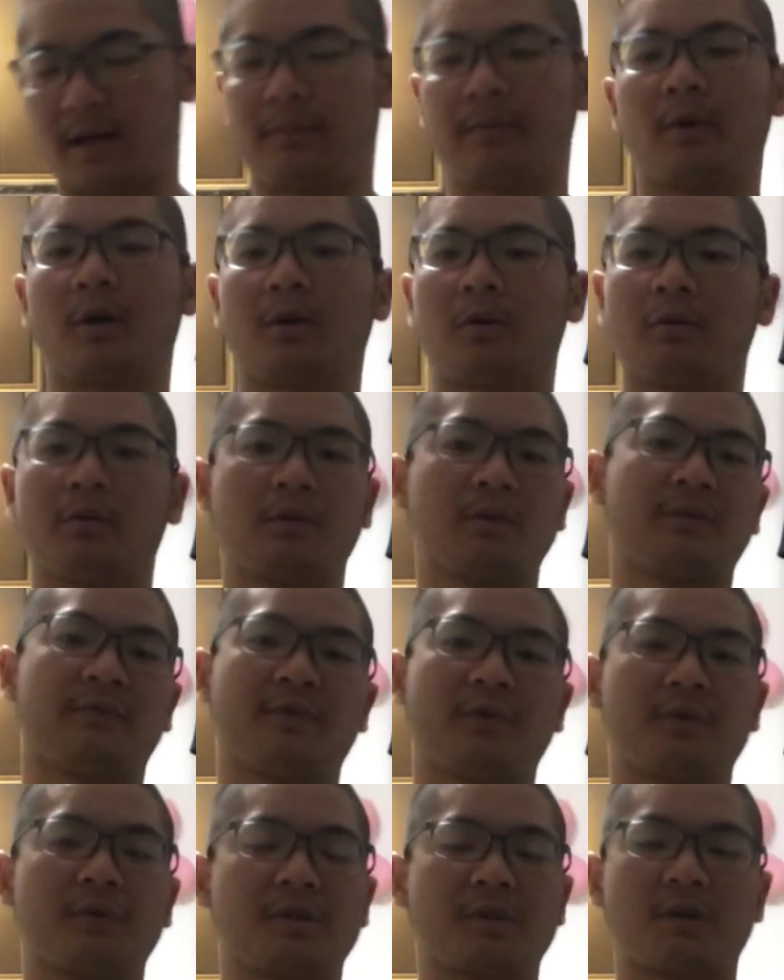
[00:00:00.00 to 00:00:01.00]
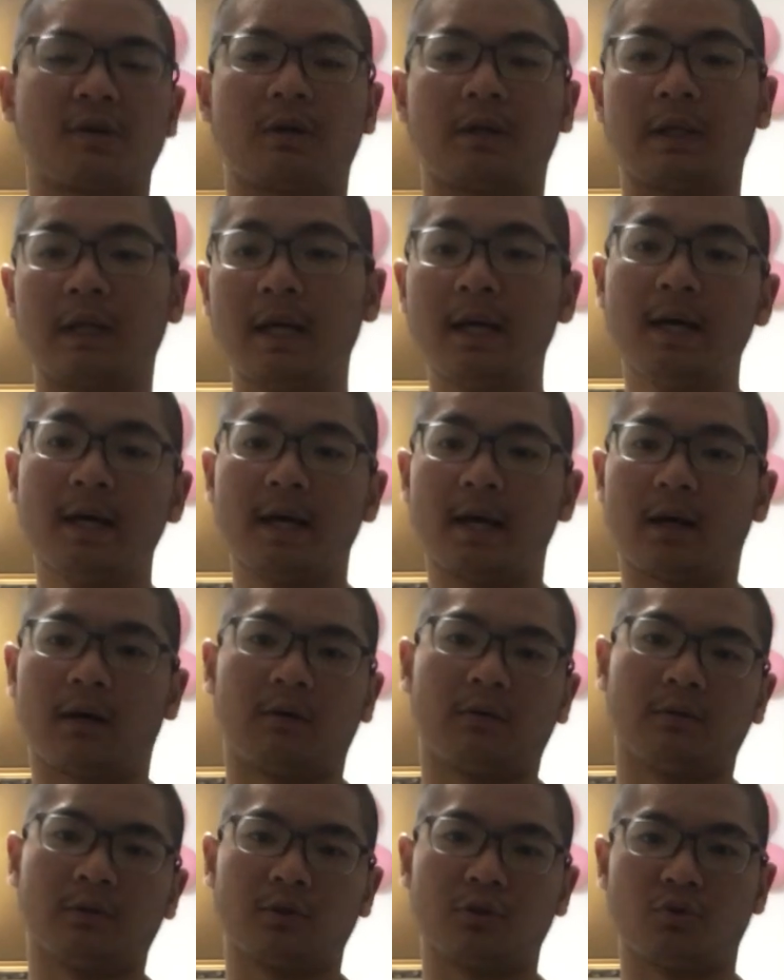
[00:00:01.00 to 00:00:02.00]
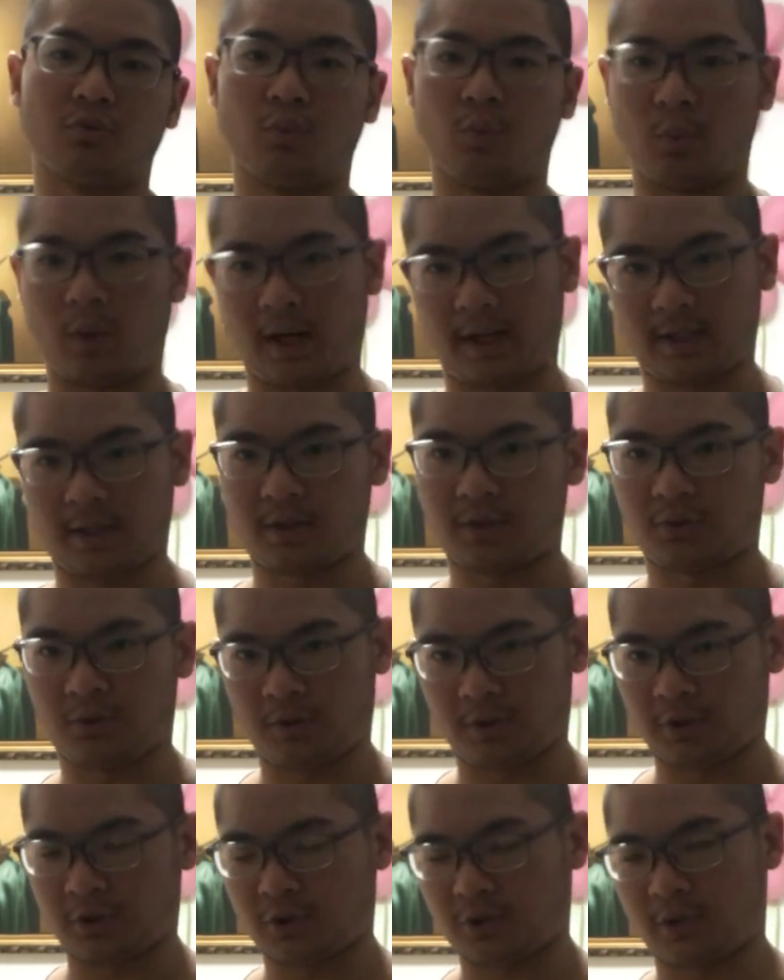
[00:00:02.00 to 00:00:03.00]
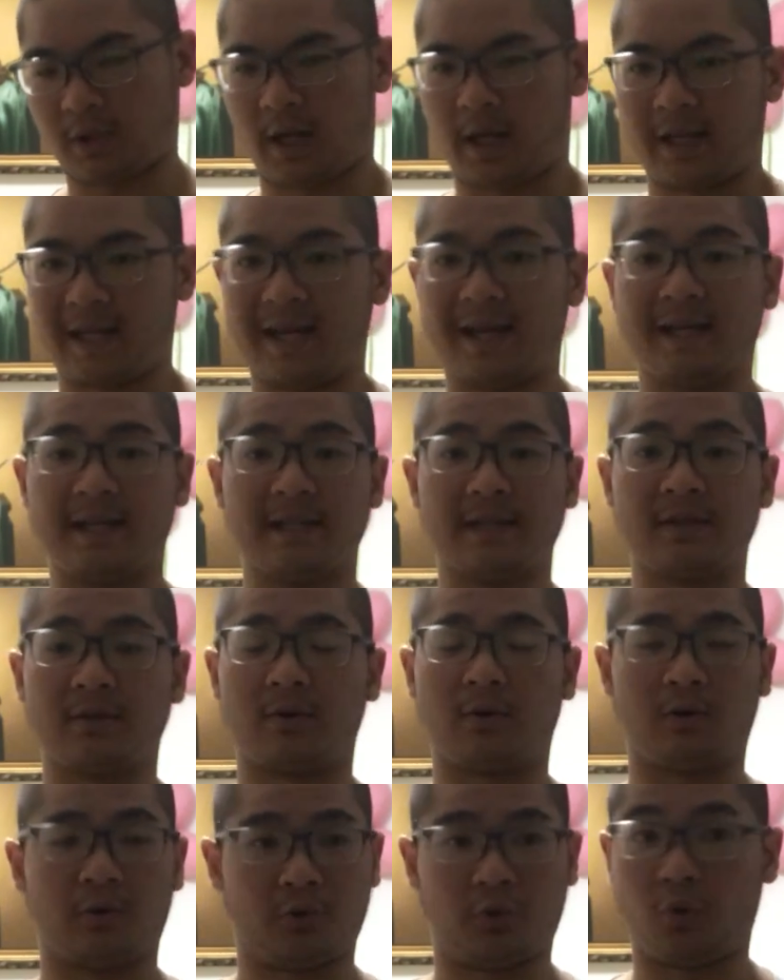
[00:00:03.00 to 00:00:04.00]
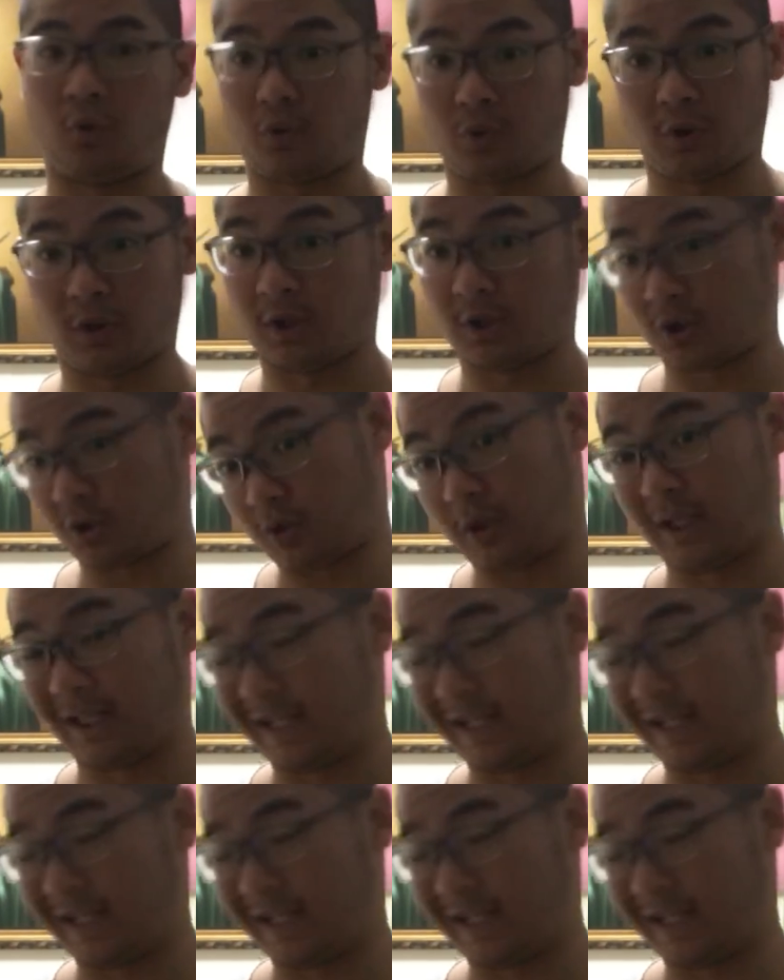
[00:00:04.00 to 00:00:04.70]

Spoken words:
I'm not going to focus on how to write your history IAs or know your history